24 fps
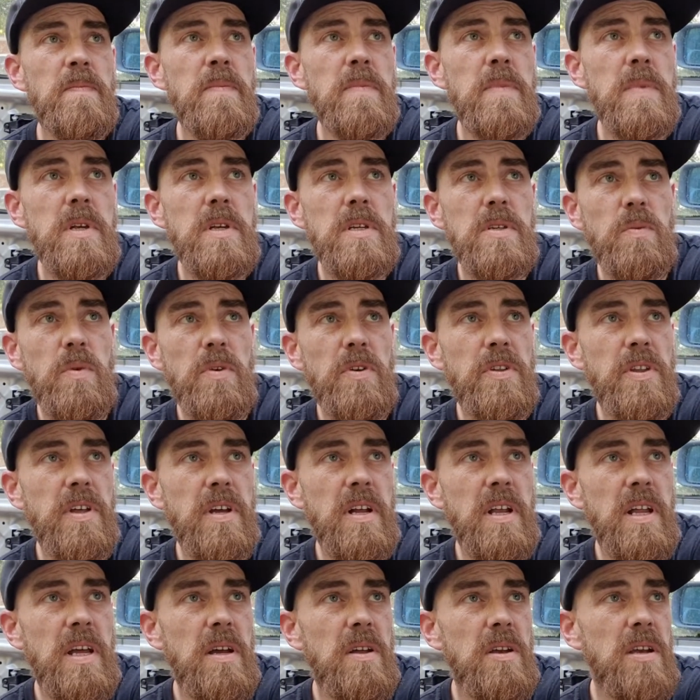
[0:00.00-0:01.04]
It's one thing
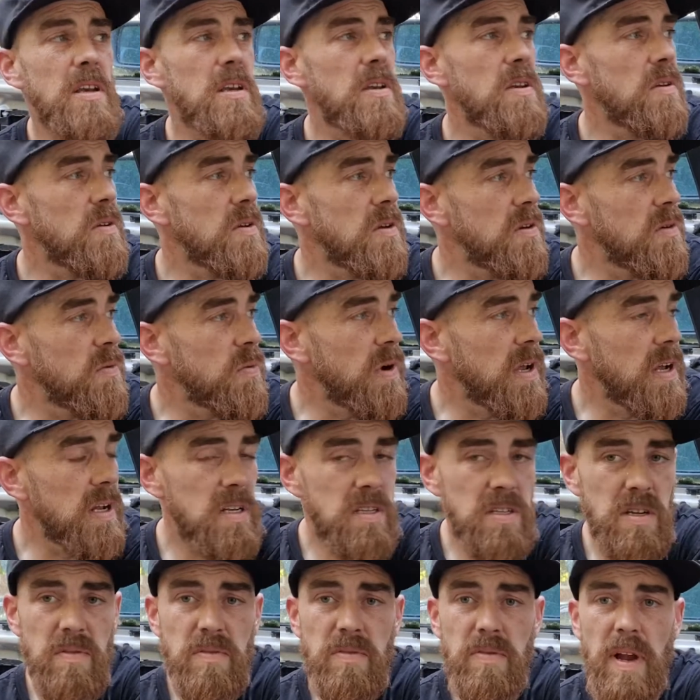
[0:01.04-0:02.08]
laying
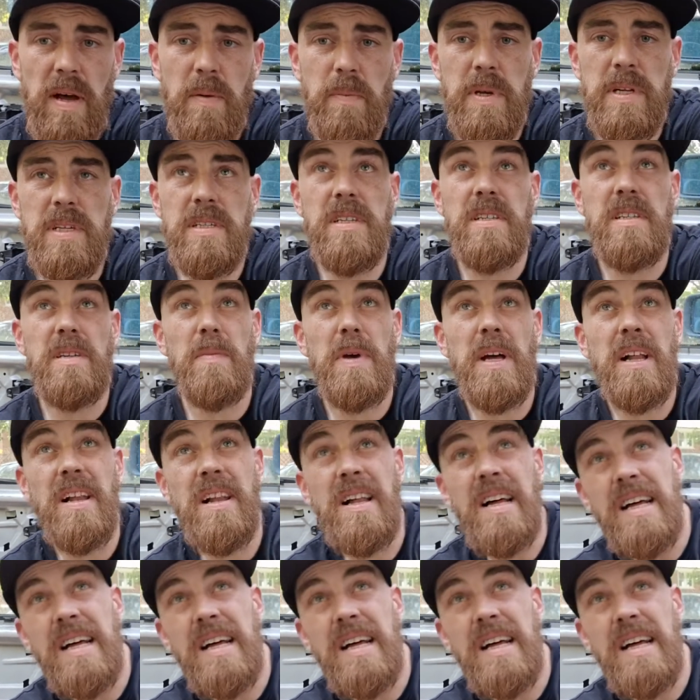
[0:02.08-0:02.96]
welds on flat pieces of metal,